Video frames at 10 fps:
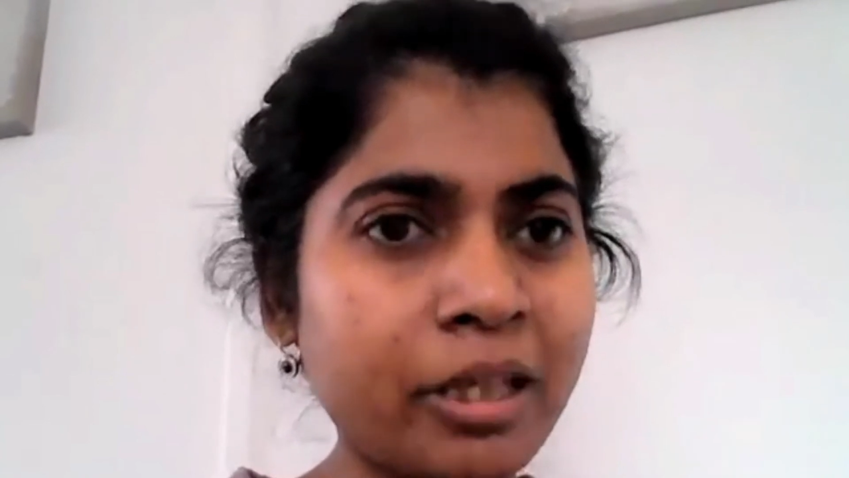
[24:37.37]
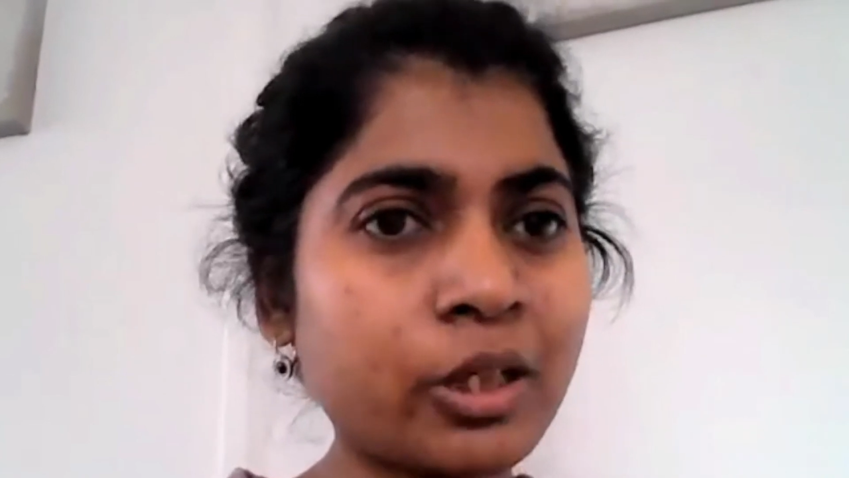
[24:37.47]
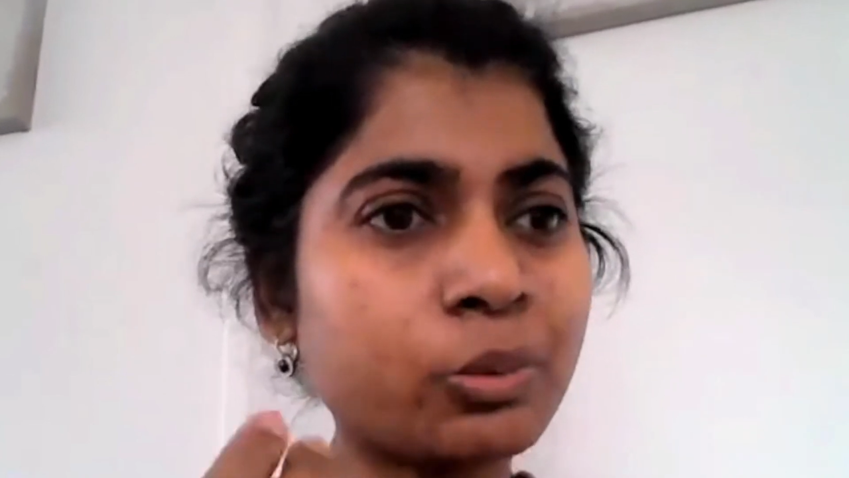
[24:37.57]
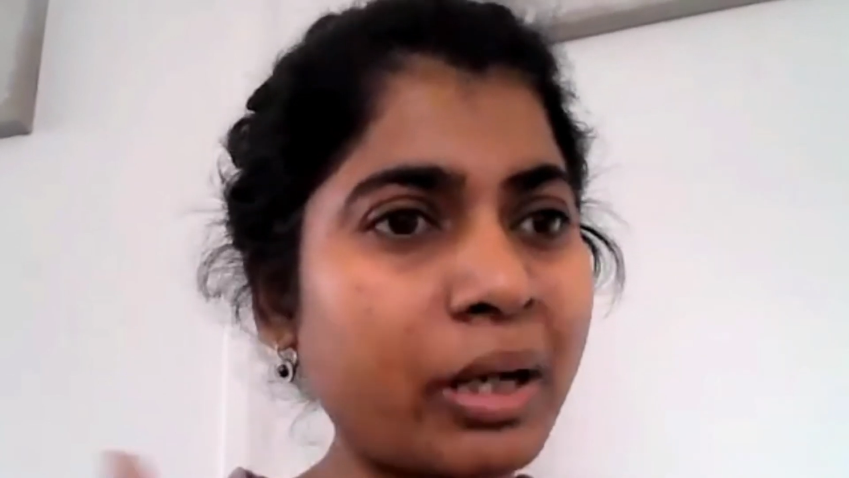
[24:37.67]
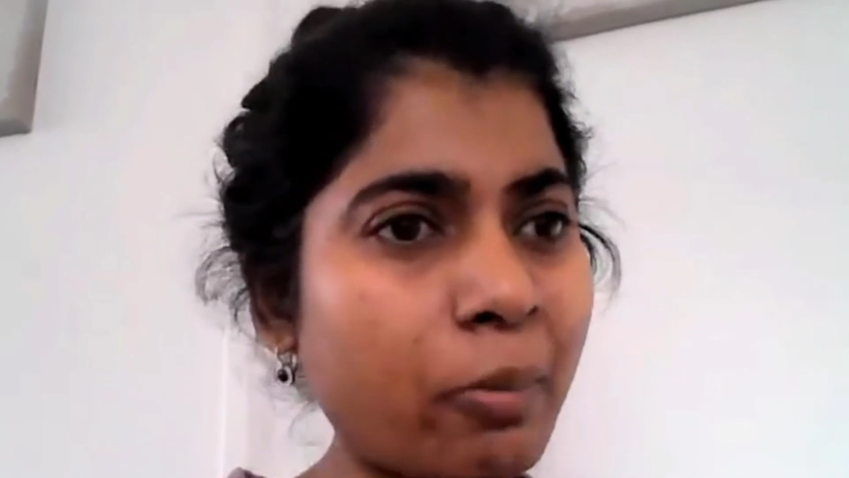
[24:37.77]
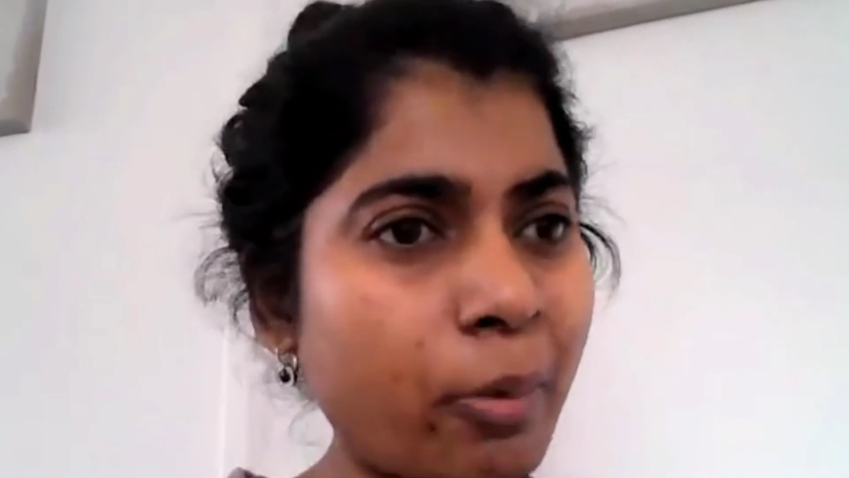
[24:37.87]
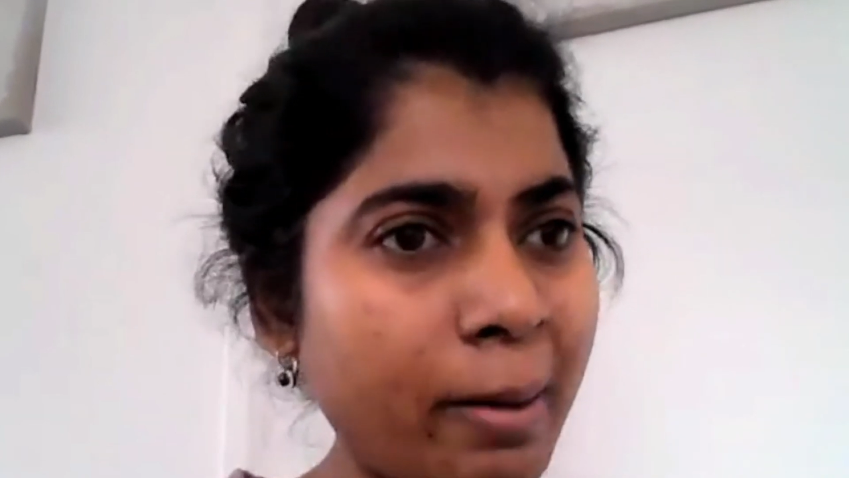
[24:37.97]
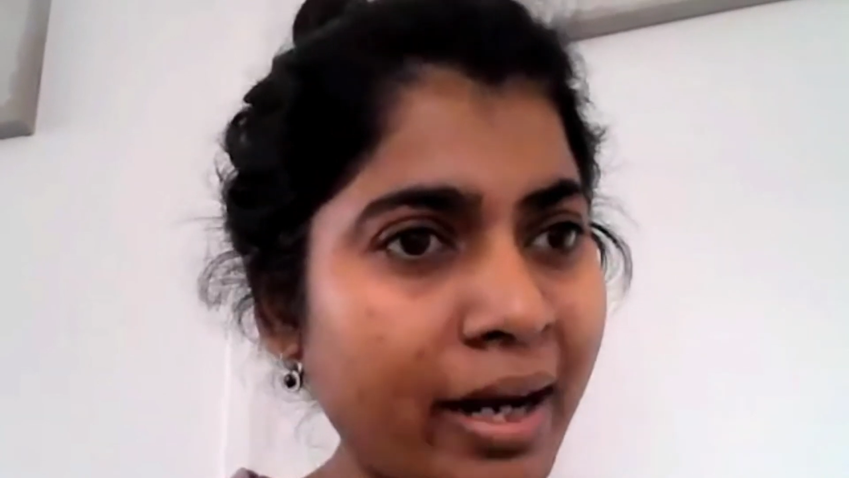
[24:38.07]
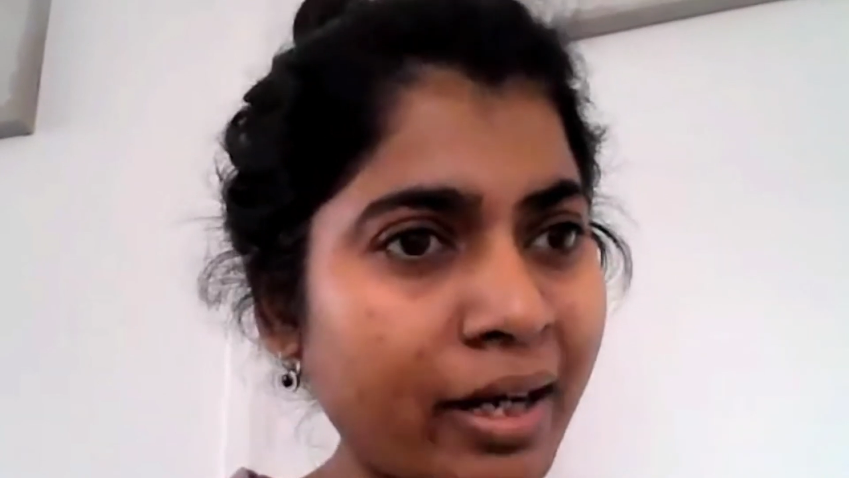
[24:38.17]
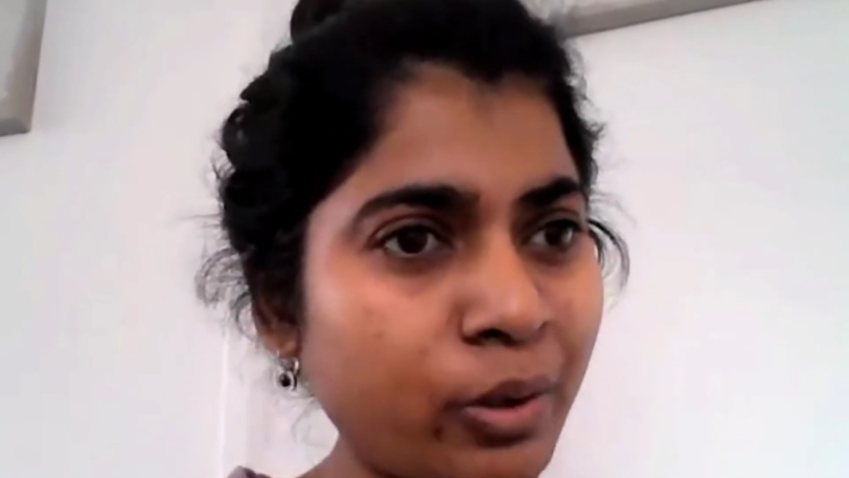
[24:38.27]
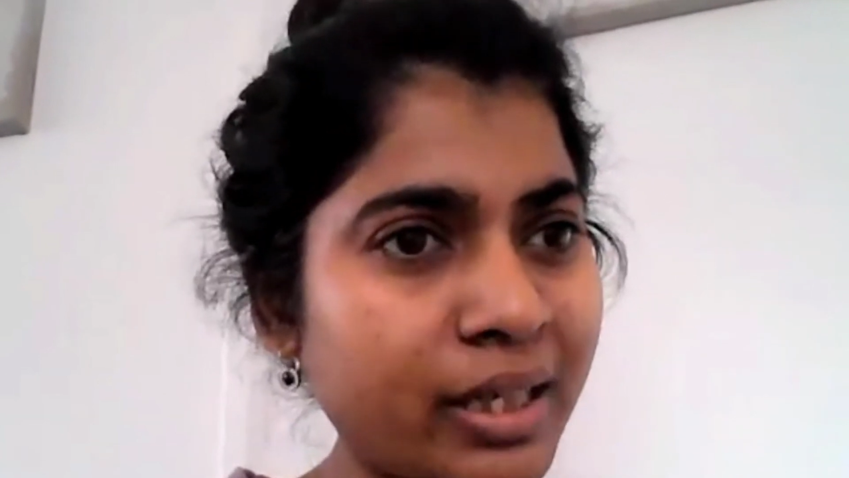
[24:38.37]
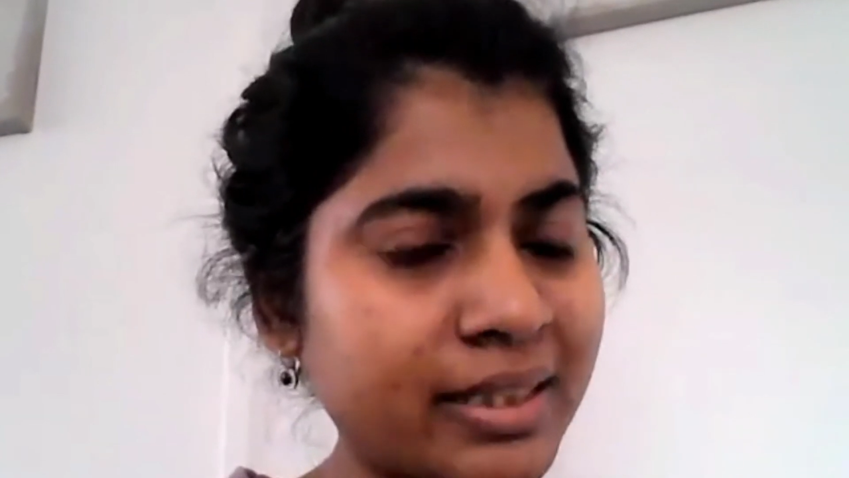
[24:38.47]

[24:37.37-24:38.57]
Because when I went back to